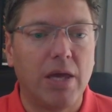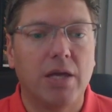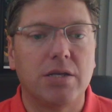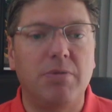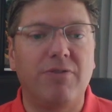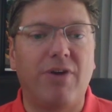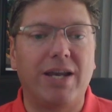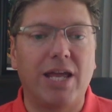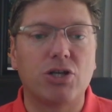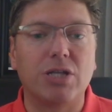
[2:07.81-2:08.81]
To be
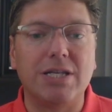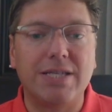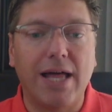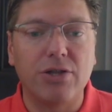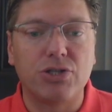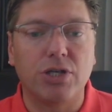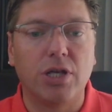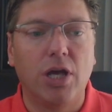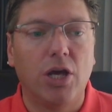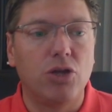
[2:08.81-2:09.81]
financially intelligent,
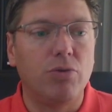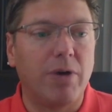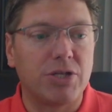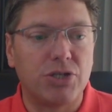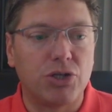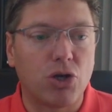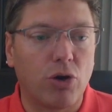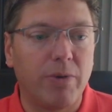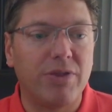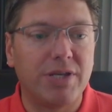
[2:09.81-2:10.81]
you must
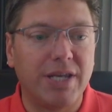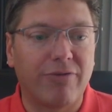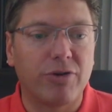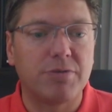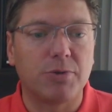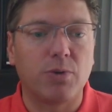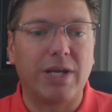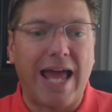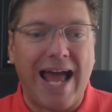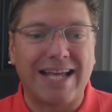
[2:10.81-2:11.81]
determine the difference
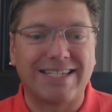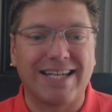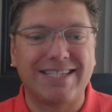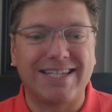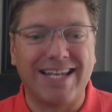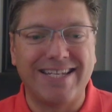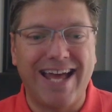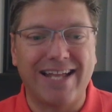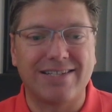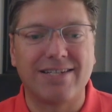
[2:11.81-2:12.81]
between assets and
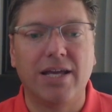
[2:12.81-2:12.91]
debts.